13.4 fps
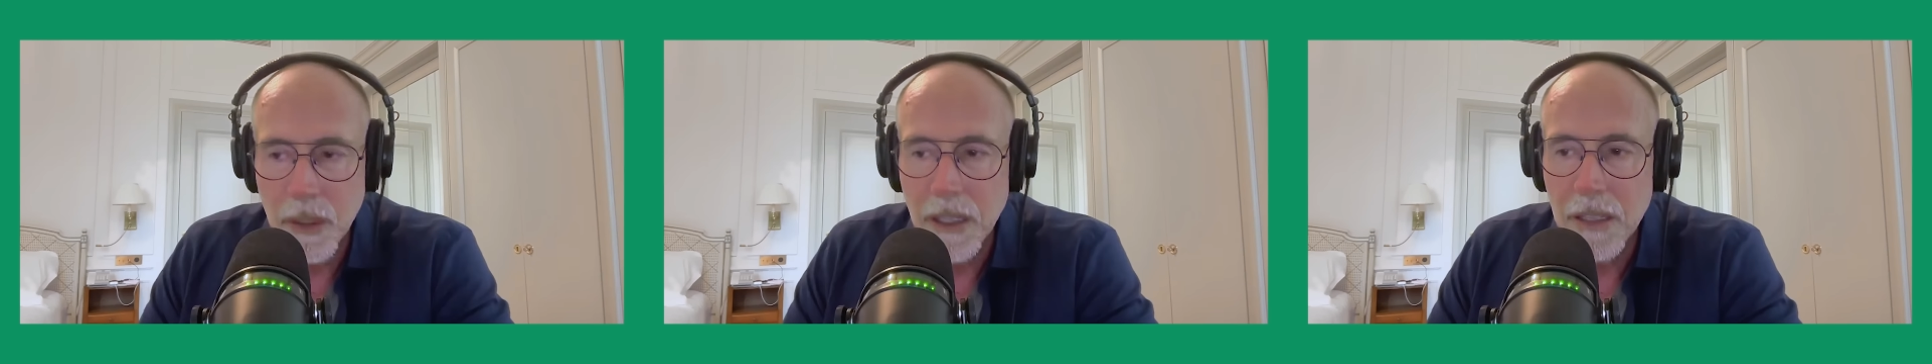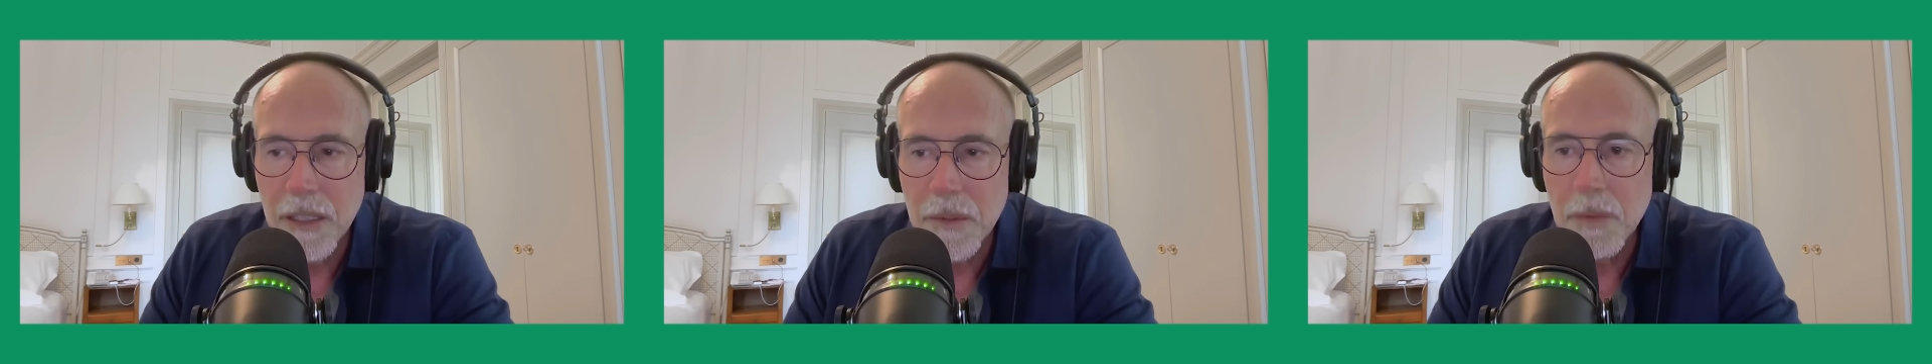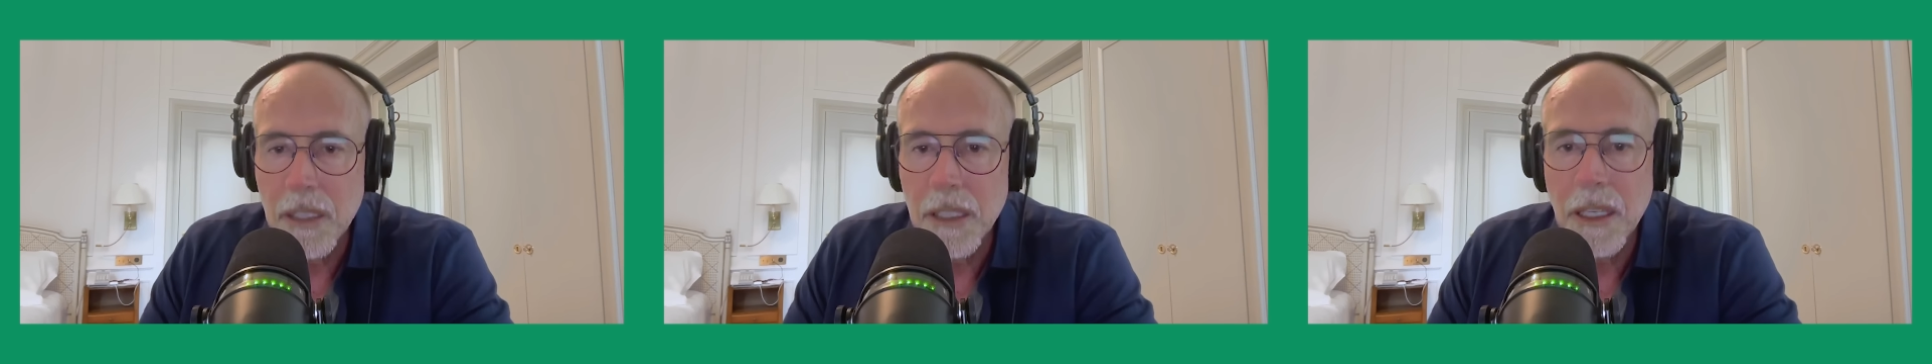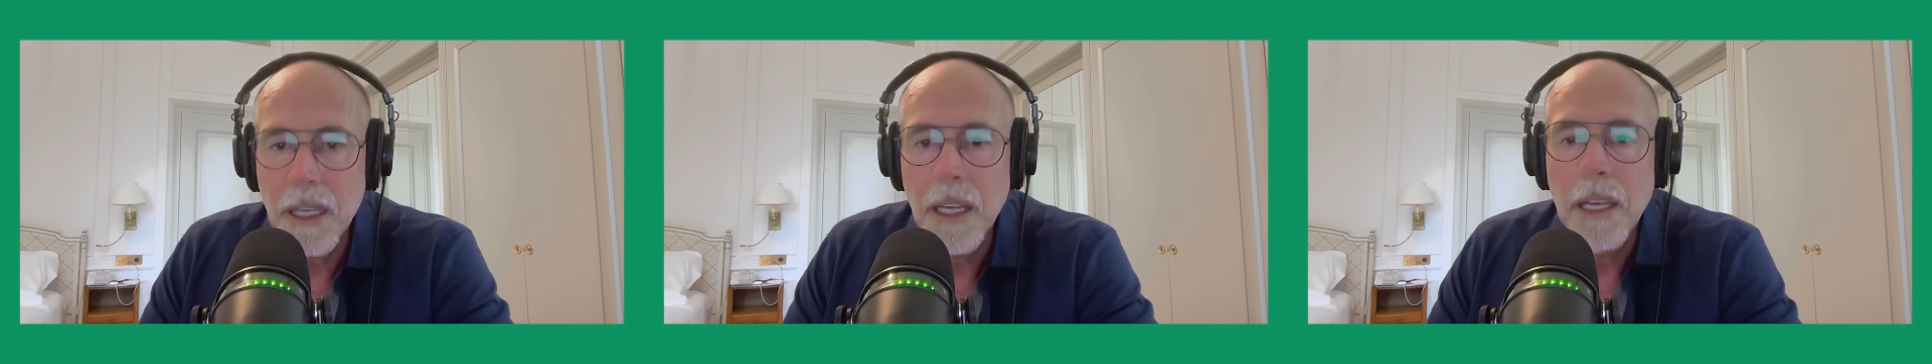This
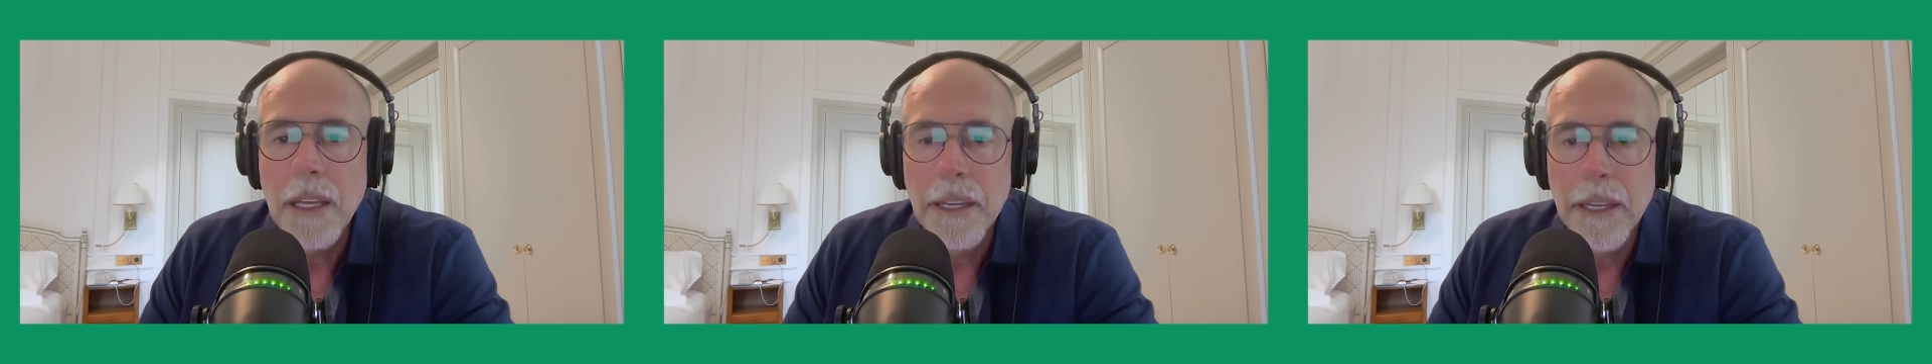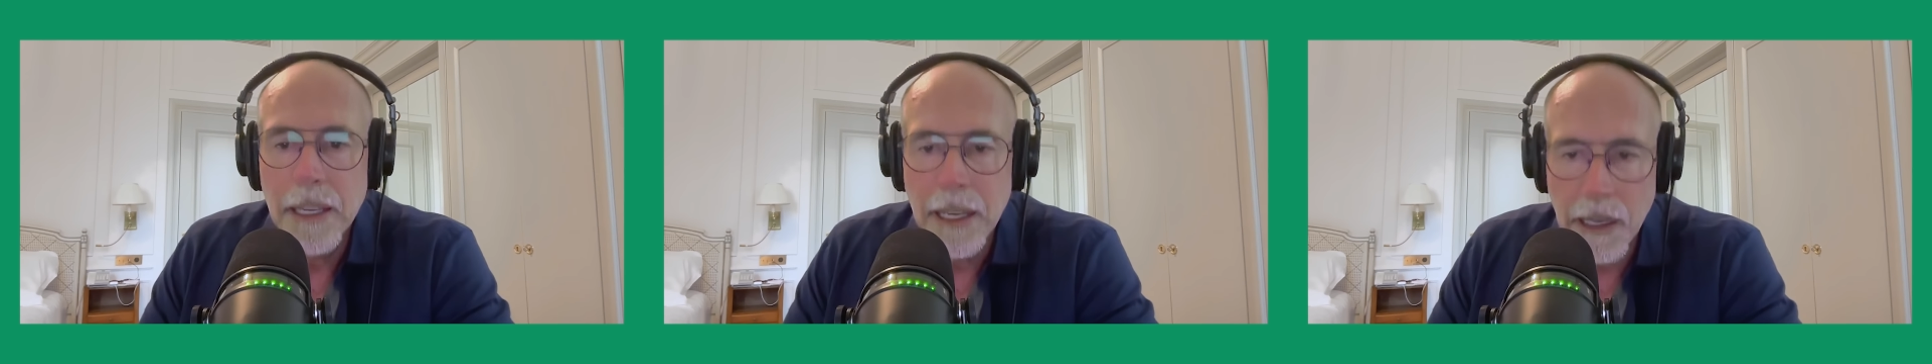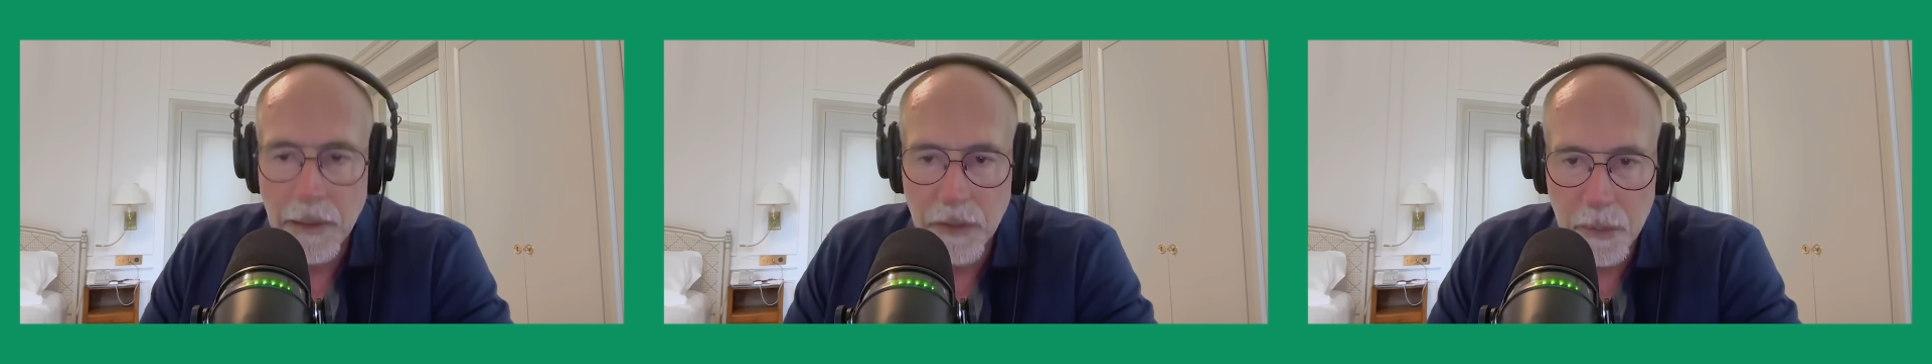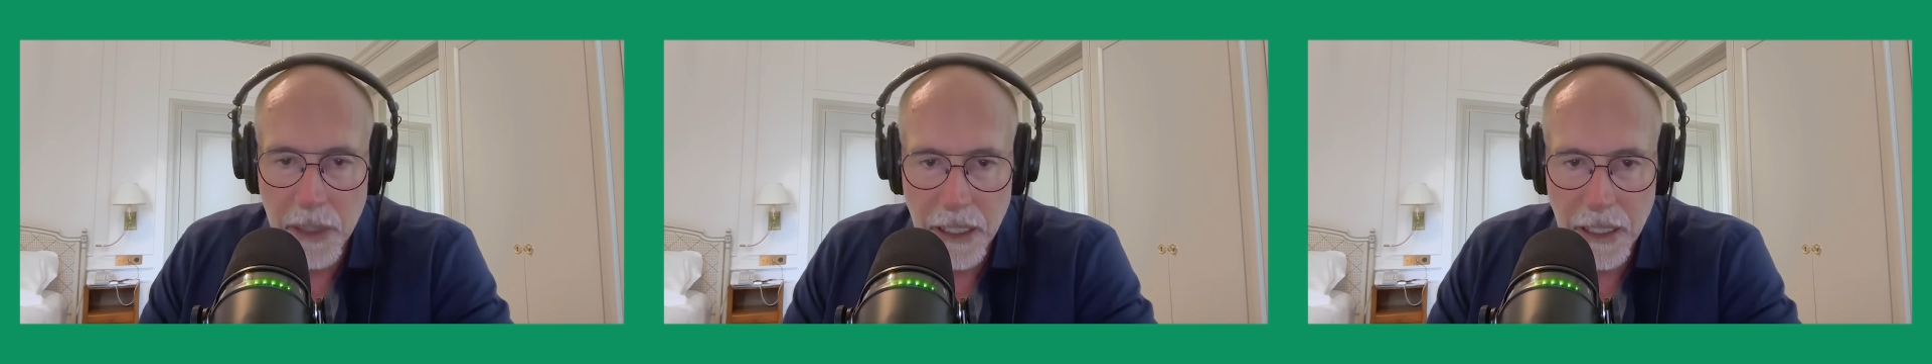thing never
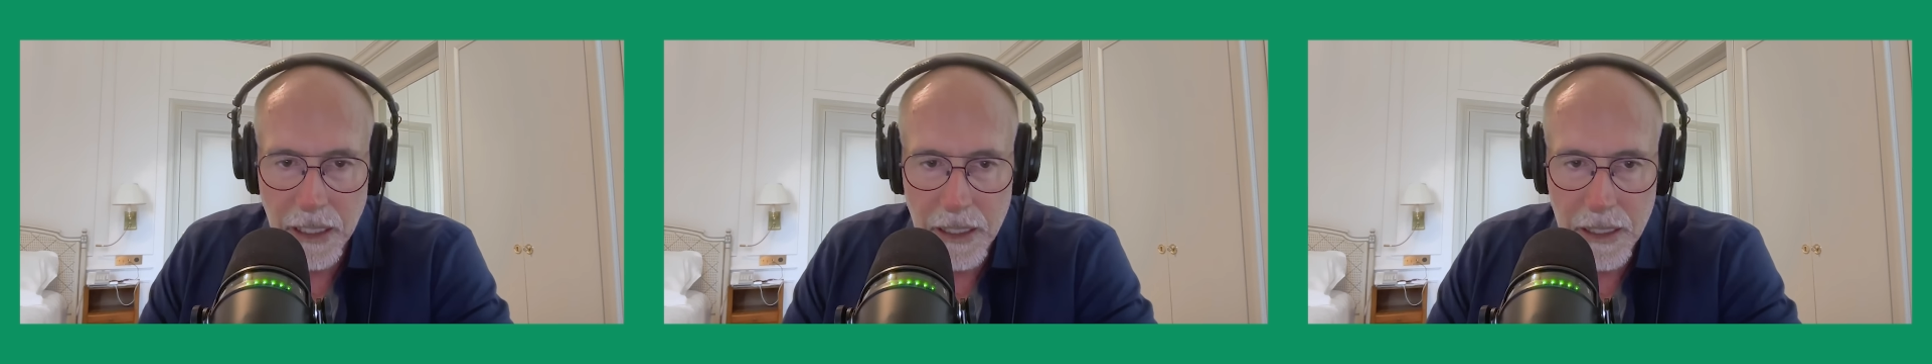made any